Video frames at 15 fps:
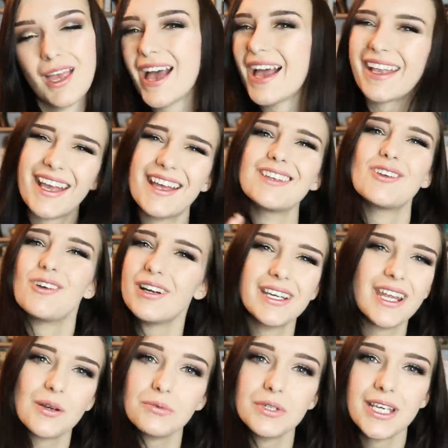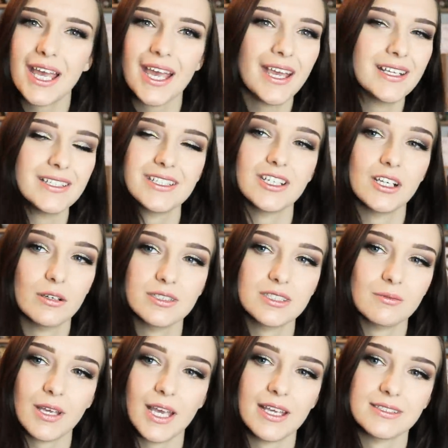Again, not in every case, you know, in
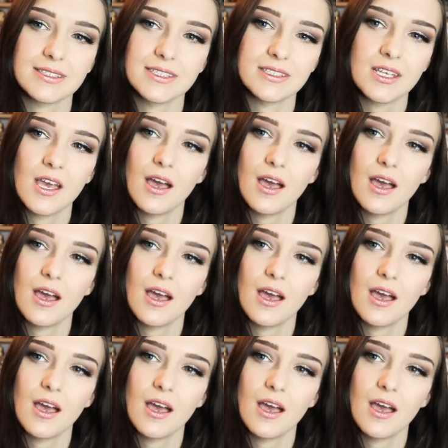some cases